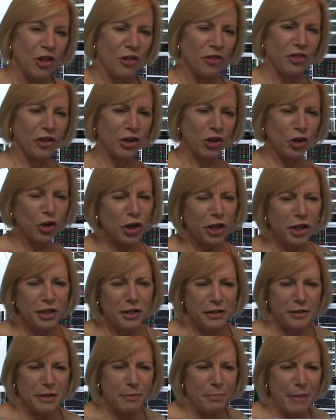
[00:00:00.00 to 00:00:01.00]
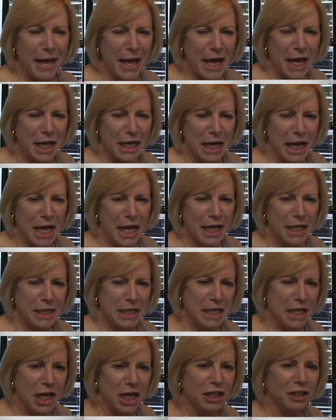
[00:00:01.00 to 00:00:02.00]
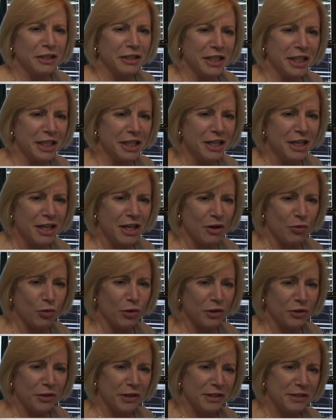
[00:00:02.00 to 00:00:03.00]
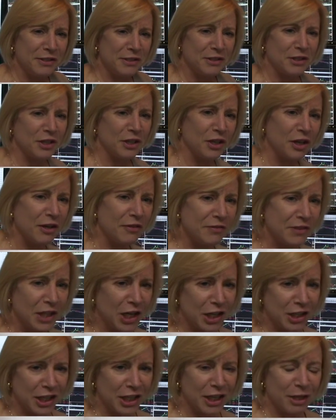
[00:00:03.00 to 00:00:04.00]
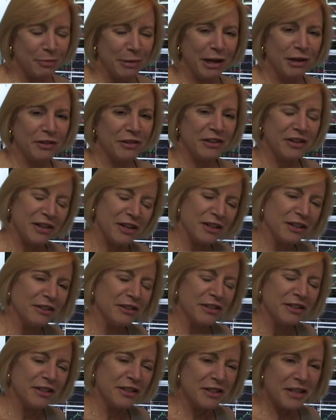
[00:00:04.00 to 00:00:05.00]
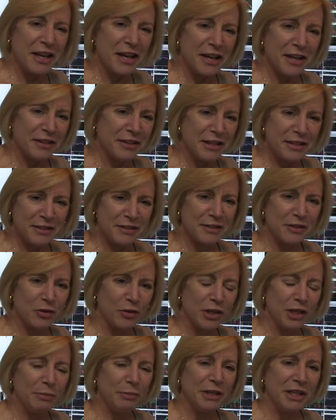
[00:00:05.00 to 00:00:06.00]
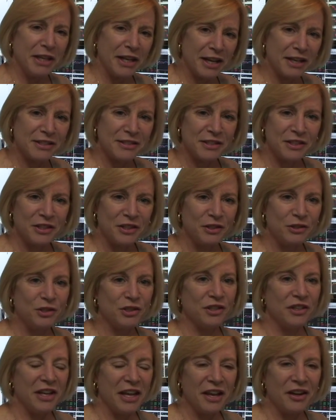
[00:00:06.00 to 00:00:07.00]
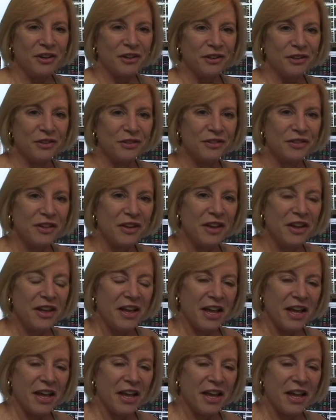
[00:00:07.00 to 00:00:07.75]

The good, the bad, and the ugly. We're going to start off talking about the ugly today, and this is going to be execution errors.